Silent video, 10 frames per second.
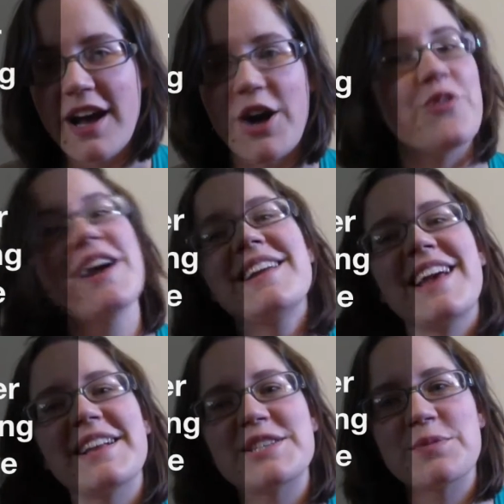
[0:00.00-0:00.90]
All right,
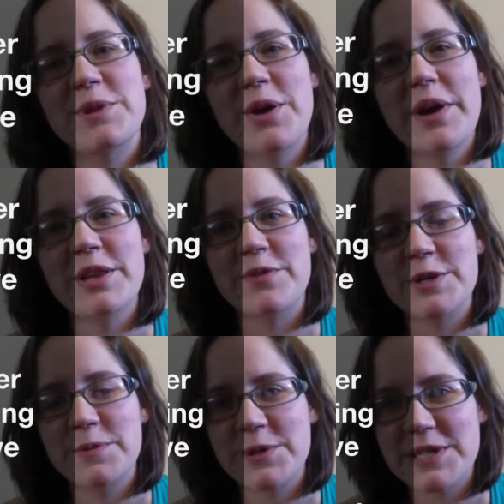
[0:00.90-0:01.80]
answer below, and the
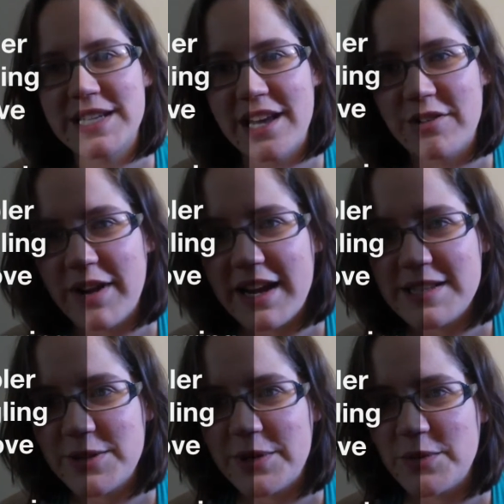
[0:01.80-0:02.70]
first person to get it right
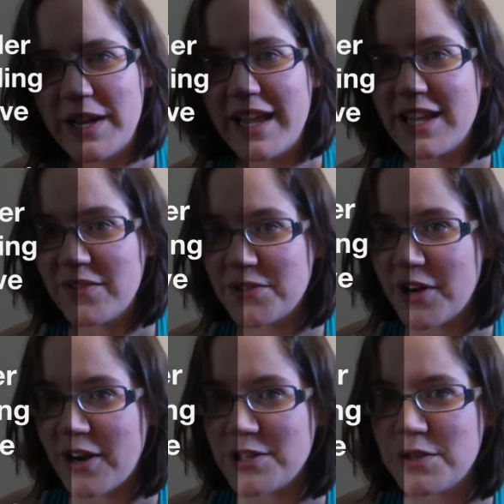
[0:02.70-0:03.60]
is going to win a gift
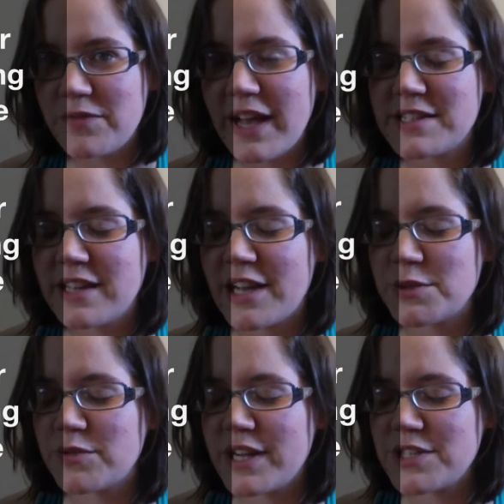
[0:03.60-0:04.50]
card to a fast
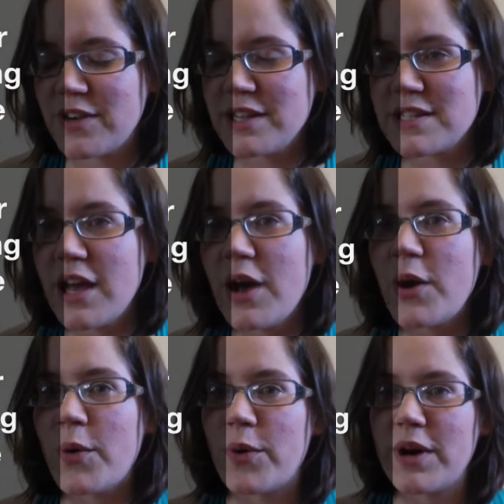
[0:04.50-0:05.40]
casual restaurant
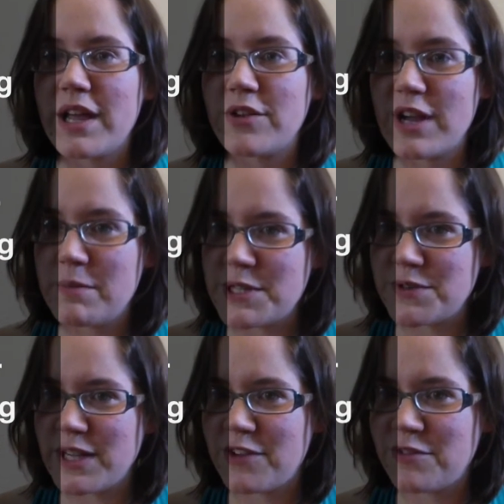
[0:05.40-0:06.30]
or a great
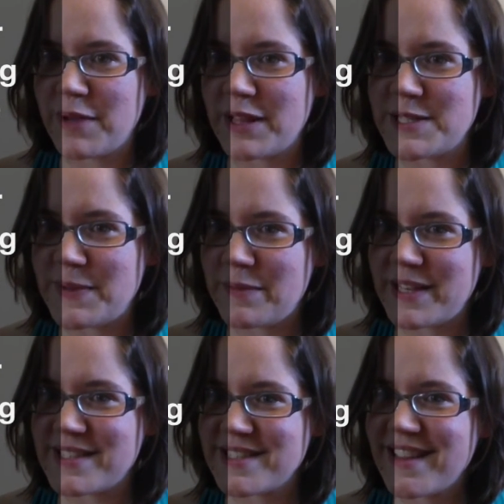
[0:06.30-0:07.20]
mystery gift from Belly's
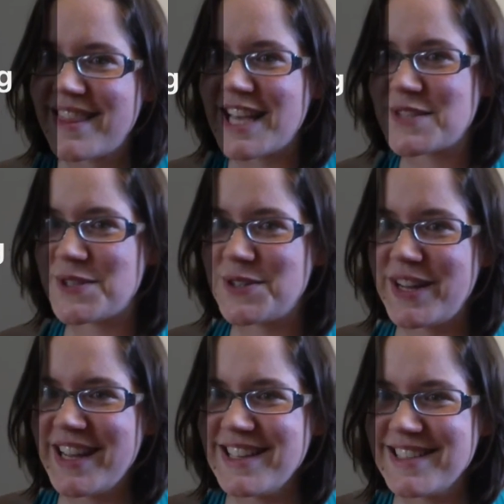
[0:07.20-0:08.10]
Babies. Thanks for
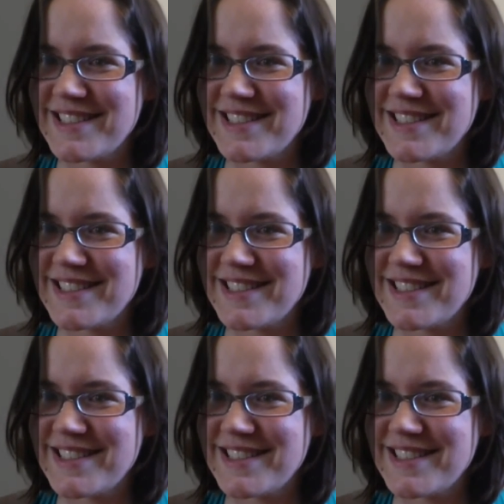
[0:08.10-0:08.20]
tuning in.